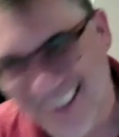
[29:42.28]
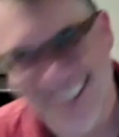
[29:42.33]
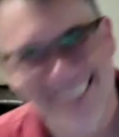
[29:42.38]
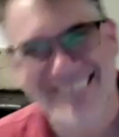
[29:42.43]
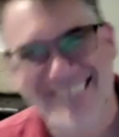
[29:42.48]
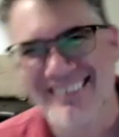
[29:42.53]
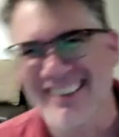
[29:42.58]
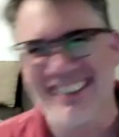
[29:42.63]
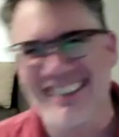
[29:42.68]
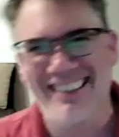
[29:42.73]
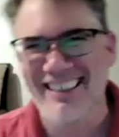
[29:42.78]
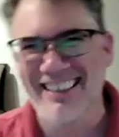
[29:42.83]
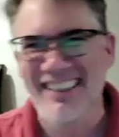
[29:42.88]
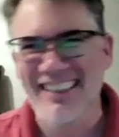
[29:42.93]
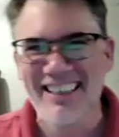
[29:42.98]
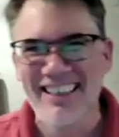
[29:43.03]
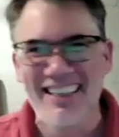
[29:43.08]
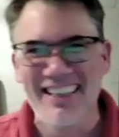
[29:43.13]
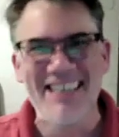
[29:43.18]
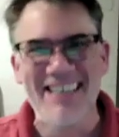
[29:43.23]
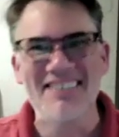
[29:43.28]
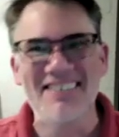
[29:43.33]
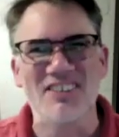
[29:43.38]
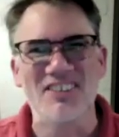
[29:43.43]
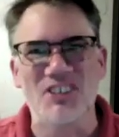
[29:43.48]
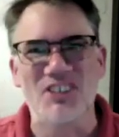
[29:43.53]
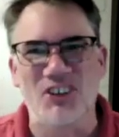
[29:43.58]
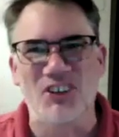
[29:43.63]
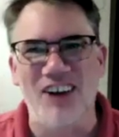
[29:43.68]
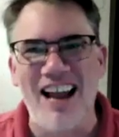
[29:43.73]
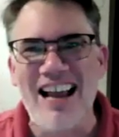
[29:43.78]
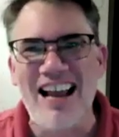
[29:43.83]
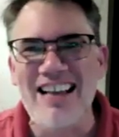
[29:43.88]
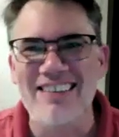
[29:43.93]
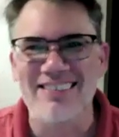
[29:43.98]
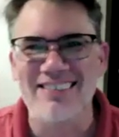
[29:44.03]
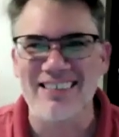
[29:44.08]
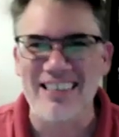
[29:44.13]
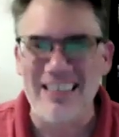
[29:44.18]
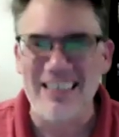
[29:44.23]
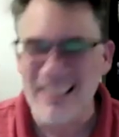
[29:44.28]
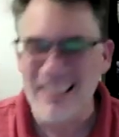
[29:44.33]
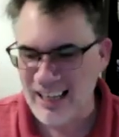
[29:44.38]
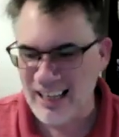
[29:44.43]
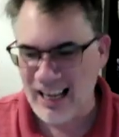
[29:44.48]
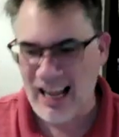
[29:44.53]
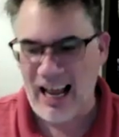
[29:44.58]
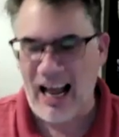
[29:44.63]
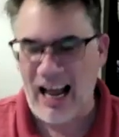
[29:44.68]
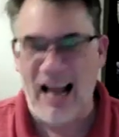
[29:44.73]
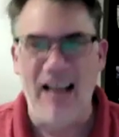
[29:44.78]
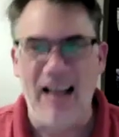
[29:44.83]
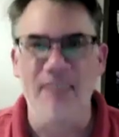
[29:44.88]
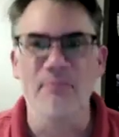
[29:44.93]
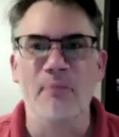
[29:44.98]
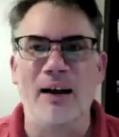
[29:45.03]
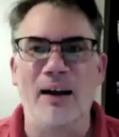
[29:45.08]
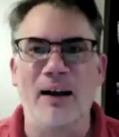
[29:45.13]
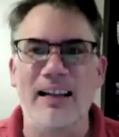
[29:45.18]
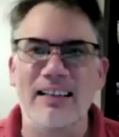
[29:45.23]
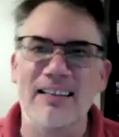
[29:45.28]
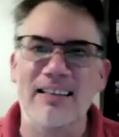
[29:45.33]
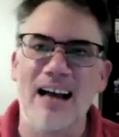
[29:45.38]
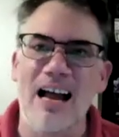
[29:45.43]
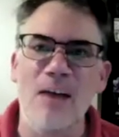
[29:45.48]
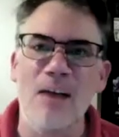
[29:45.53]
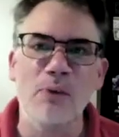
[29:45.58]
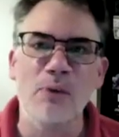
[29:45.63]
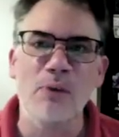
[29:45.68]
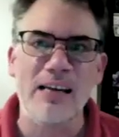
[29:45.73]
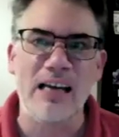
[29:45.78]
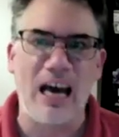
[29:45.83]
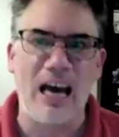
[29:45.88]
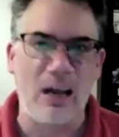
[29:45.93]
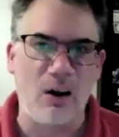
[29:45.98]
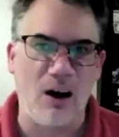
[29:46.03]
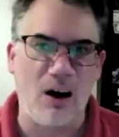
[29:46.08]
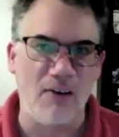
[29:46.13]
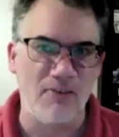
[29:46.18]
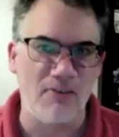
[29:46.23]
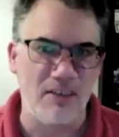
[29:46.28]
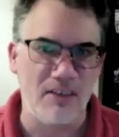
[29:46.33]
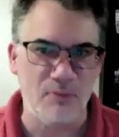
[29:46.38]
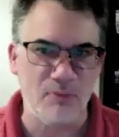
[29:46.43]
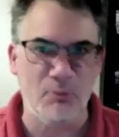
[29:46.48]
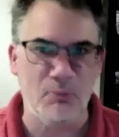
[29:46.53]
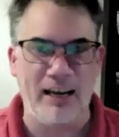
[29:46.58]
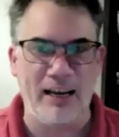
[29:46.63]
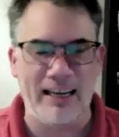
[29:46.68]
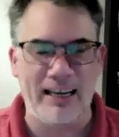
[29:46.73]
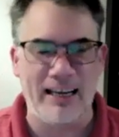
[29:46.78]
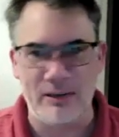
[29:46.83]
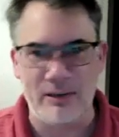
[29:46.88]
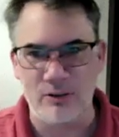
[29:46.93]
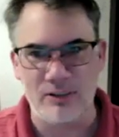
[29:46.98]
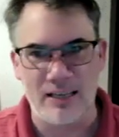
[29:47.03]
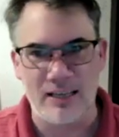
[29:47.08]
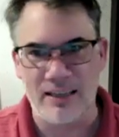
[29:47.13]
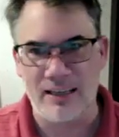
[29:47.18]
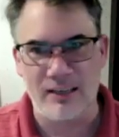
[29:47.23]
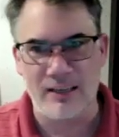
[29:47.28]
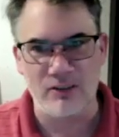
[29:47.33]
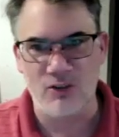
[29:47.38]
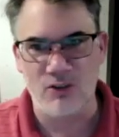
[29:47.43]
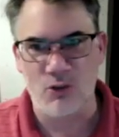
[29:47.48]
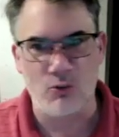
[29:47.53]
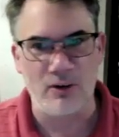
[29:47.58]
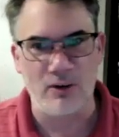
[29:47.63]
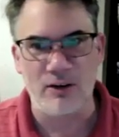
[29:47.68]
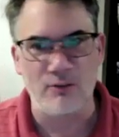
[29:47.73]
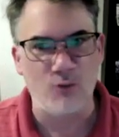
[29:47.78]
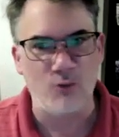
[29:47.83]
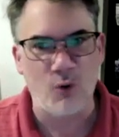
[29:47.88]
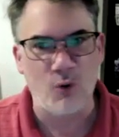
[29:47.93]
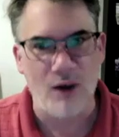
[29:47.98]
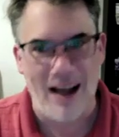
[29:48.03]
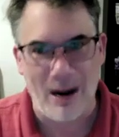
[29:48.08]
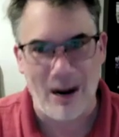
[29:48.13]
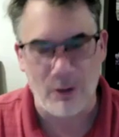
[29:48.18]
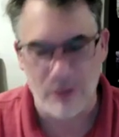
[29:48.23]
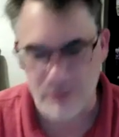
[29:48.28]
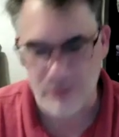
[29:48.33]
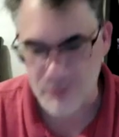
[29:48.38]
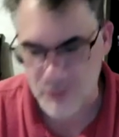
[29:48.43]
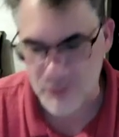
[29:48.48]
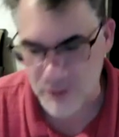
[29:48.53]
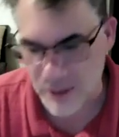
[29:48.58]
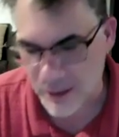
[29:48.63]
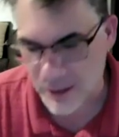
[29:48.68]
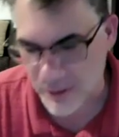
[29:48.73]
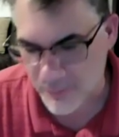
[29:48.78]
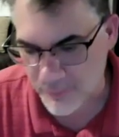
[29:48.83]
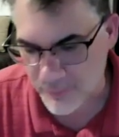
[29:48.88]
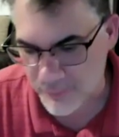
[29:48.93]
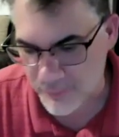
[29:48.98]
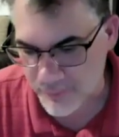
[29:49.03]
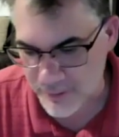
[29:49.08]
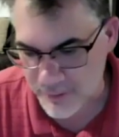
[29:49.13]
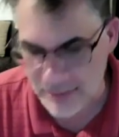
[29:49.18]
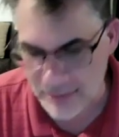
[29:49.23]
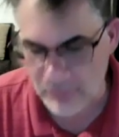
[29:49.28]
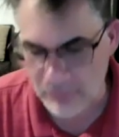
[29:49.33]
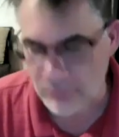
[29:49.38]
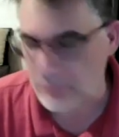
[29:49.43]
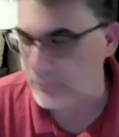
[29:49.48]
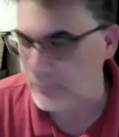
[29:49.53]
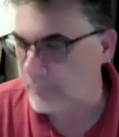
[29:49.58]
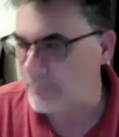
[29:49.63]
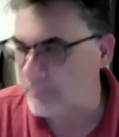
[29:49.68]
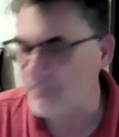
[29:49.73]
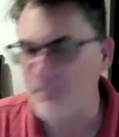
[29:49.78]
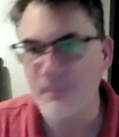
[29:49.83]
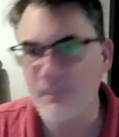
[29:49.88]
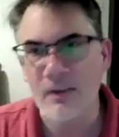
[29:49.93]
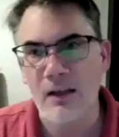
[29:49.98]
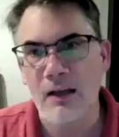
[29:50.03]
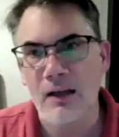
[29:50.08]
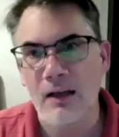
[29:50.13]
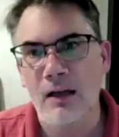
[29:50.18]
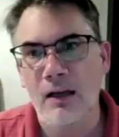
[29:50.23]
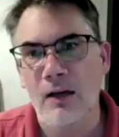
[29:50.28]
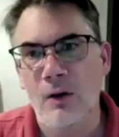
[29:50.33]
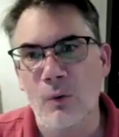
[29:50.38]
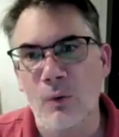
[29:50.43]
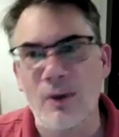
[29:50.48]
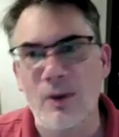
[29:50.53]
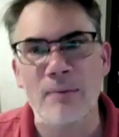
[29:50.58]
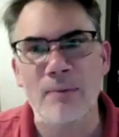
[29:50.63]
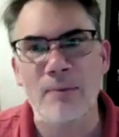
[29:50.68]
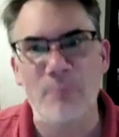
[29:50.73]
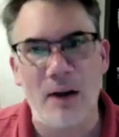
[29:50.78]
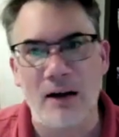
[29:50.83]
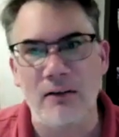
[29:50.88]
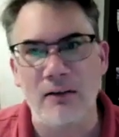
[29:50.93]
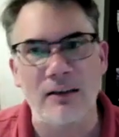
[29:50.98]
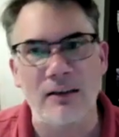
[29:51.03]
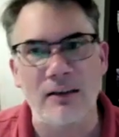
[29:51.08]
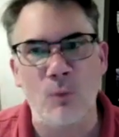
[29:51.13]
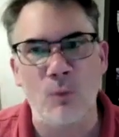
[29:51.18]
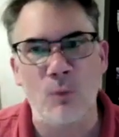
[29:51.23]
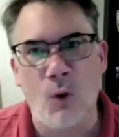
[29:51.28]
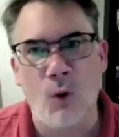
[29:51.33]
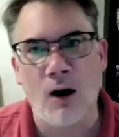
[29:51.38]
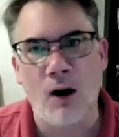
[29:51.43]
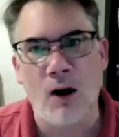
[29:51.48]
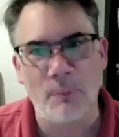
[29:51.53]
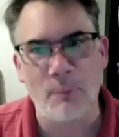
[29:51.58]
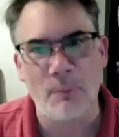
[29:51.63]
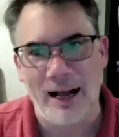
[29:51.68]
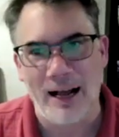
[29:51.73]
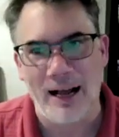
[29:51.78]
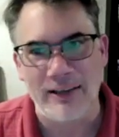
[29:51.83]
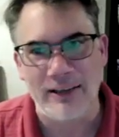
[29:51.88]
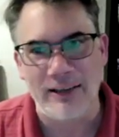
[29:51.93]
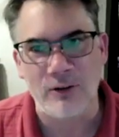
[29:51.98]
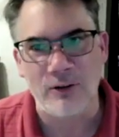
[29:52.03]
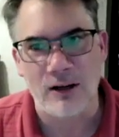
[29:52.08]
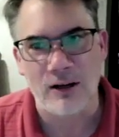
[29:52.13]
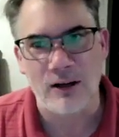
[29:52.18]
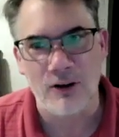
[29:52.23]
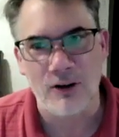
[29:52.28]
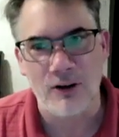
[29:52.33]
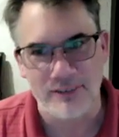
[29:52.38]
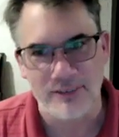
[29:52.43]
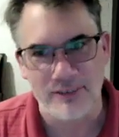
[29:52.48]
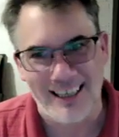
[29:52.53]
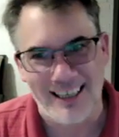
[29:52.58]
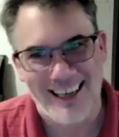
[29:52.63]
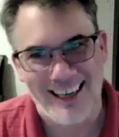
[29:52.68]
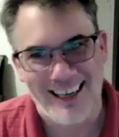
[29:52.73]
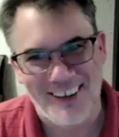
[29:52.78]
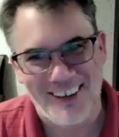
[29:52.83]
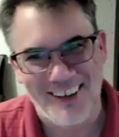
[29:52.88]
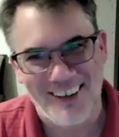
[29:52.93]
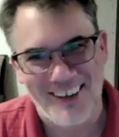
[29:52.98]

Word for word: Oh like, yeah, this is crazy. And by the time we got off this bike, it was, I think it was three or four hour uh, deal. We could barely walk back to our hotel.